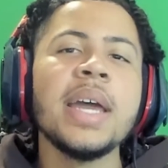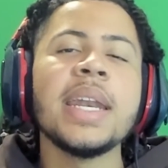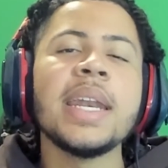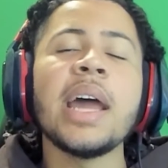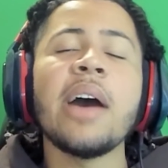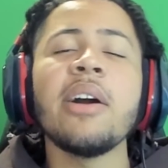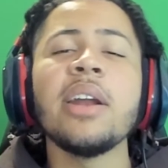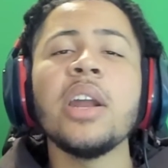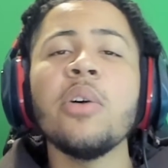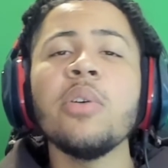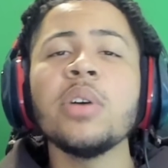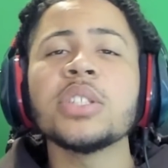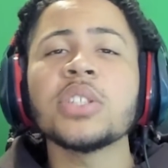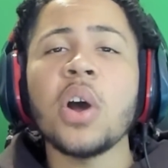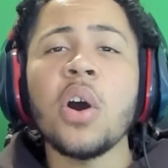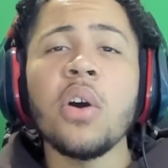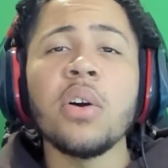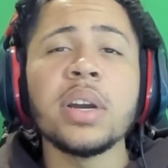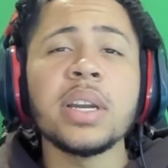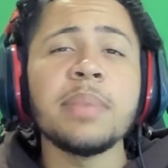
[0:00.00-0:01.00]
Now I know it's
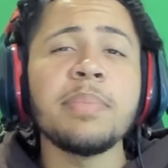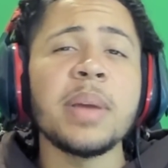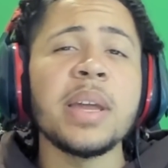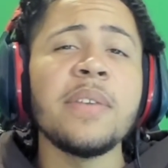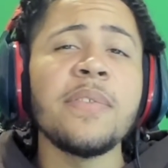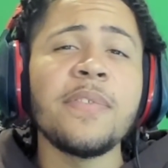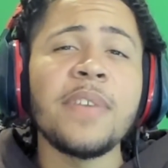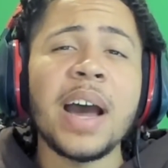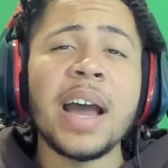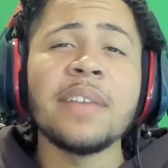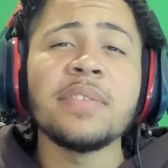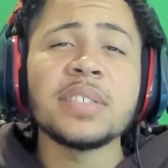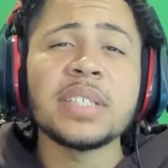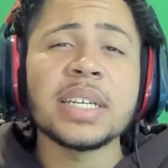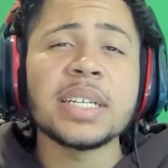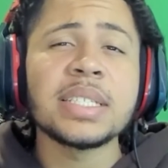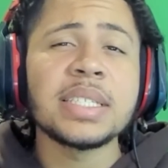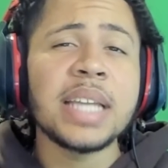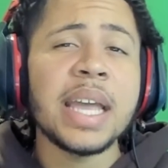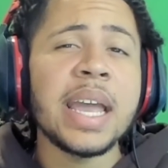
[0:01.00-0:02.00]
already been
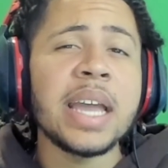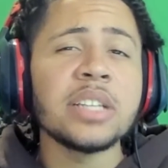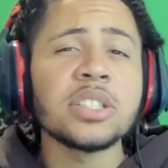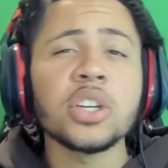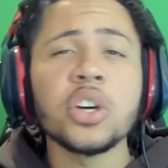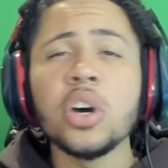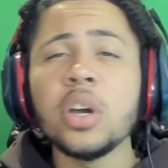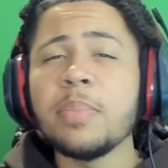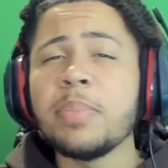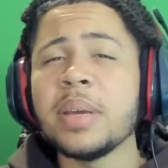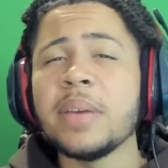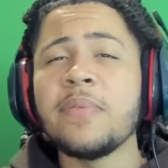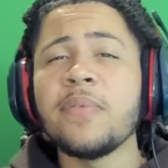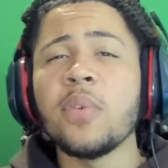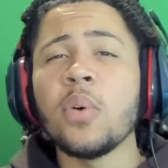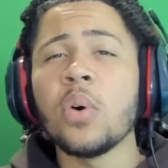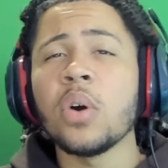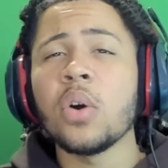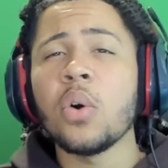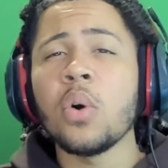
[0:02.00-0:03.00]
5-6 days, could be
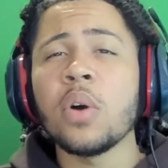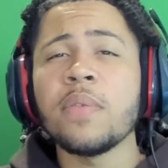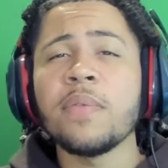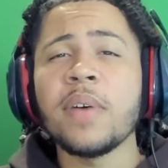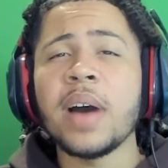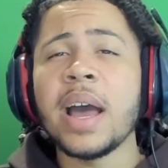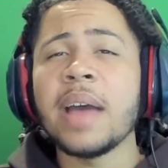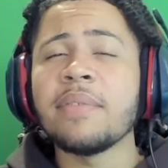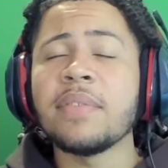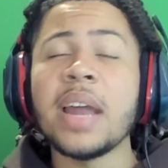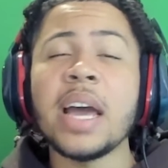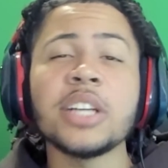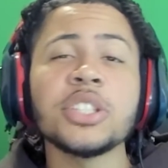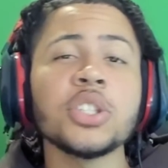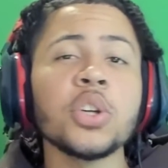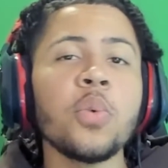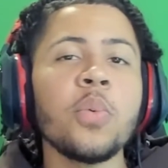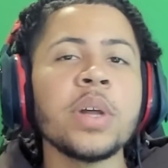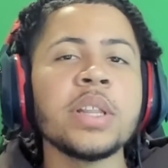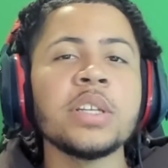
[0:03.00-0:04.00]
4 or 5, not
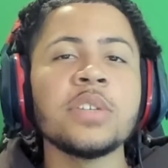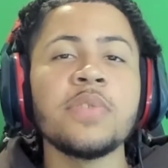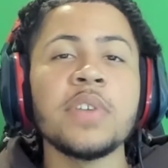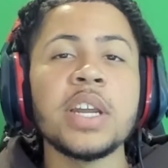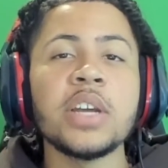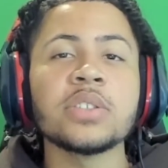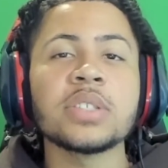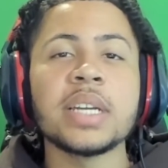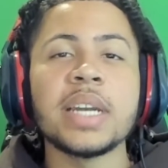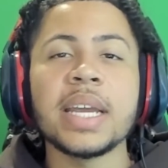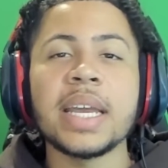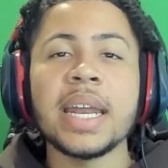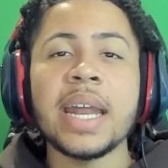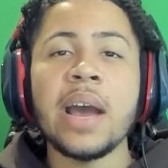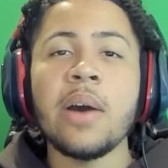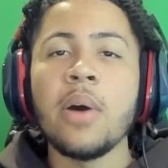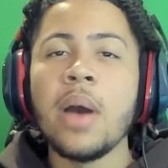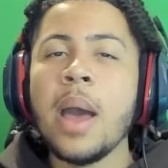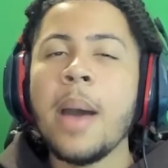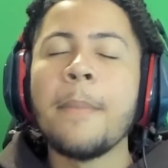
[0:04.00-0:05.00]
sure when this video is gonna get
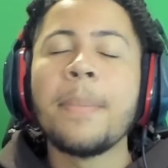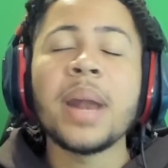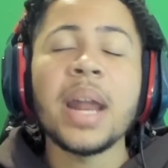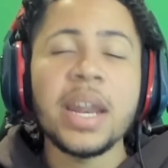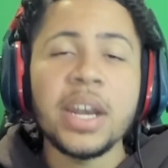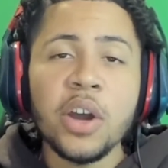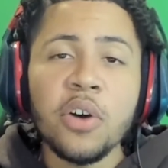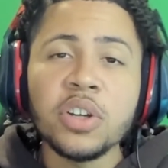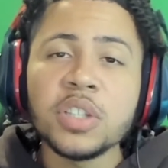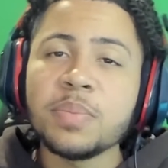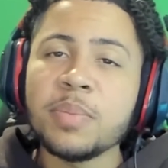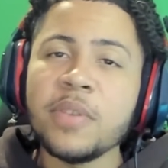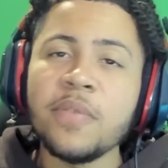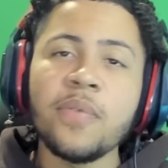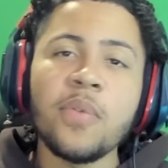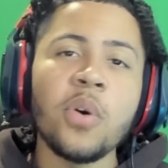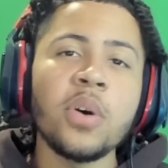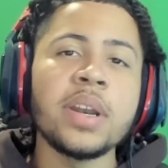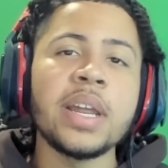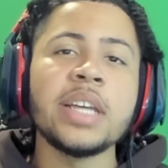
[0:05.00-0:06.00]
out, but I know it's been
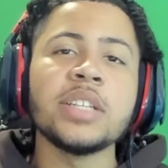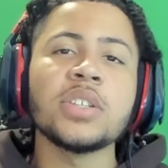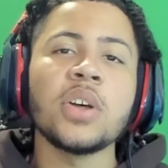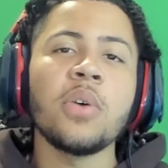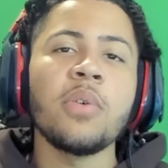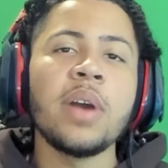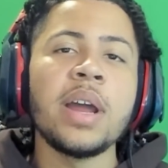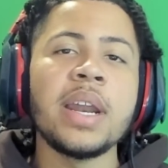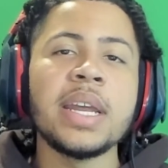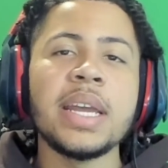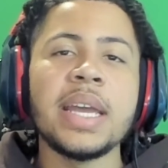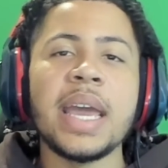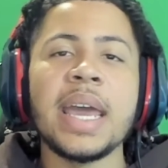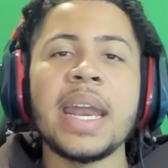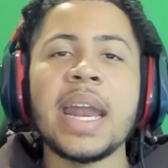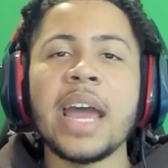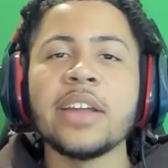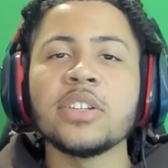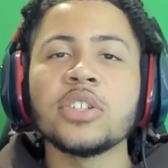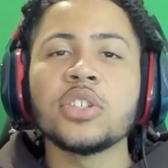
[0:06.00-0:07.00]
4 days already,
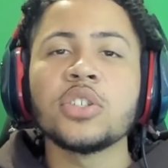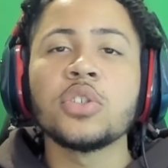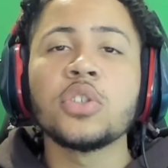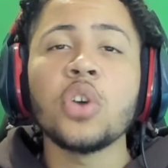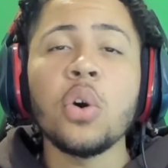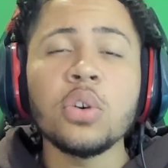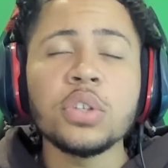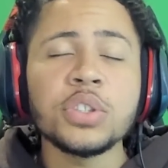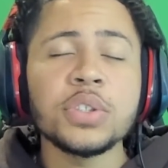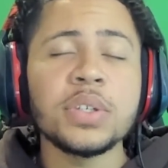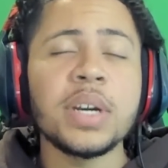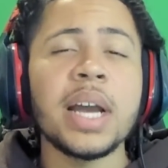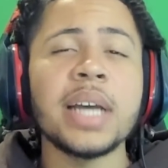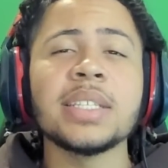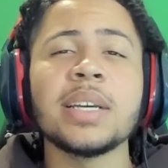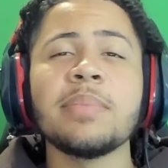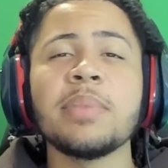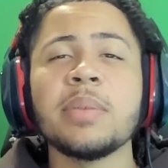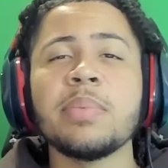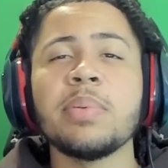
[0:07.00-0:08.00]
and I told you
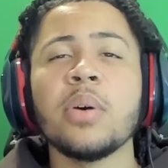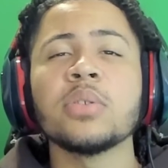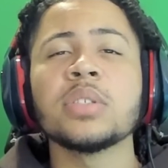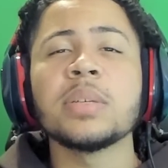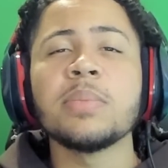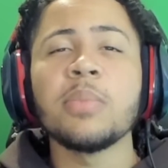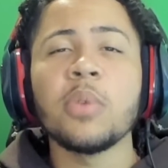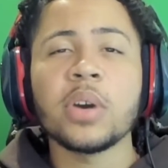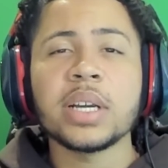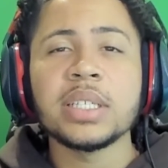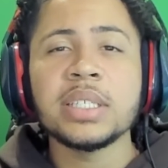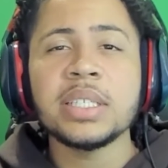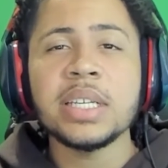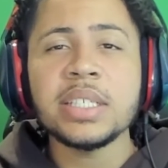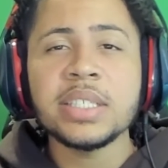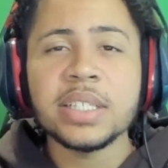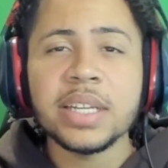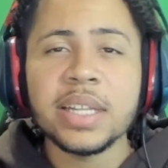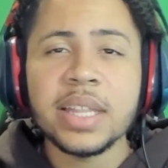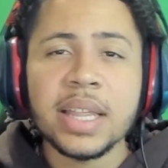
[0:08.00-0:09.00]
guys I'd be posting more
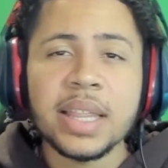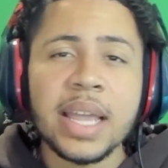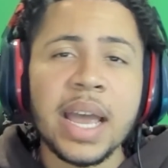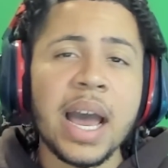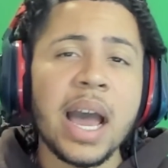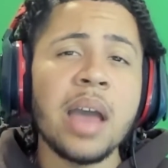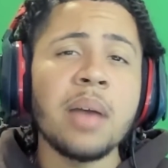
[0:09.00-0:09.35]
consistently than that.